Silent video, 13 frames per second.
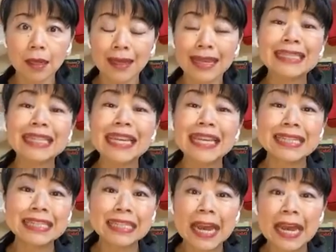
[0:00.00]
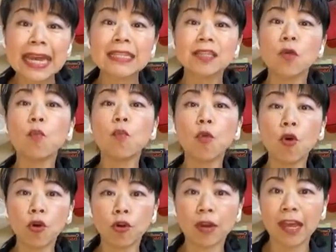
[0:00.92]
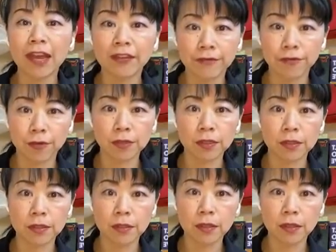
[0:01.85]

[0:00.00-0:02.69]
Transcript: It takes more effort.